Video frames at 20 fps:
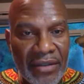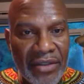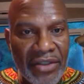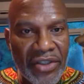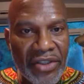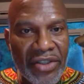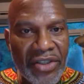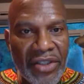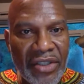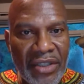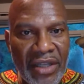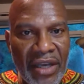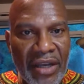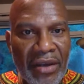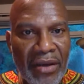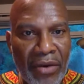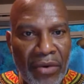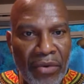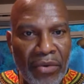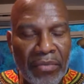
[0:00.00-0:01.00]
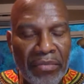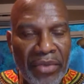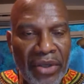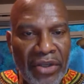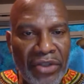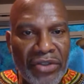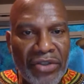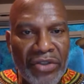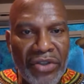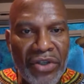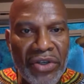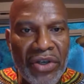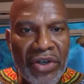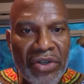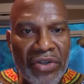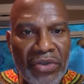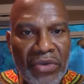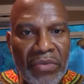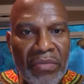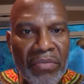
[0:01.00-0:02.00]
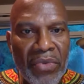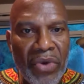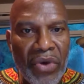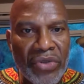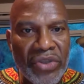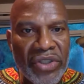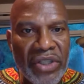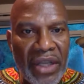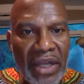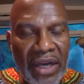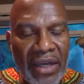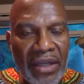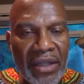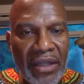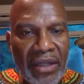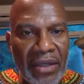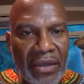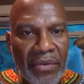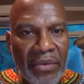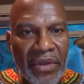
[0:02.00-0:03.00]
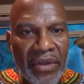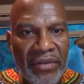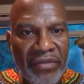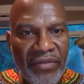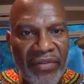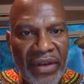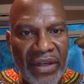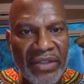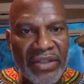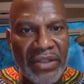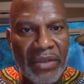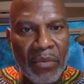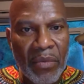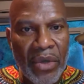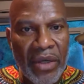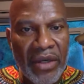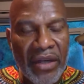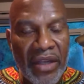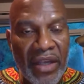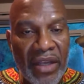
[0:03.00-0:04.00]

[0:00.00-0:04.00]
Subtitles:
Just stay home because you most likely will infect someone